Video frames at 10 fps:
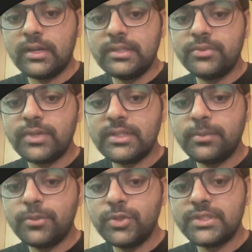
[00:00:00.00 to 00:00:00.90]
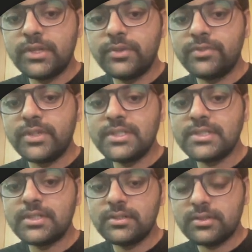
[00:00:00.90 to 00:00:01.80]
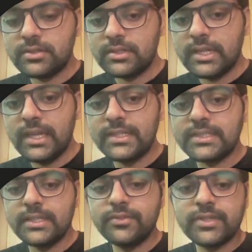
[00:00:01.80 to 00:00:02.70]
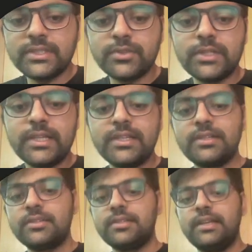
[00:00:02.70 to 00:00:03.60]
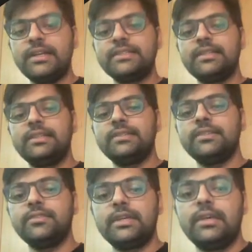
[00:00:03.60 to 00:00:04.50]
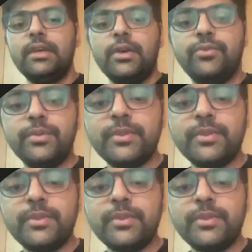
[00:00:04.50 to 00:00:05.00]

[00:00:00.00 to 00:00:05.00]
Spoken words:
this was the position with first, like a strength first. So let's say this is 5th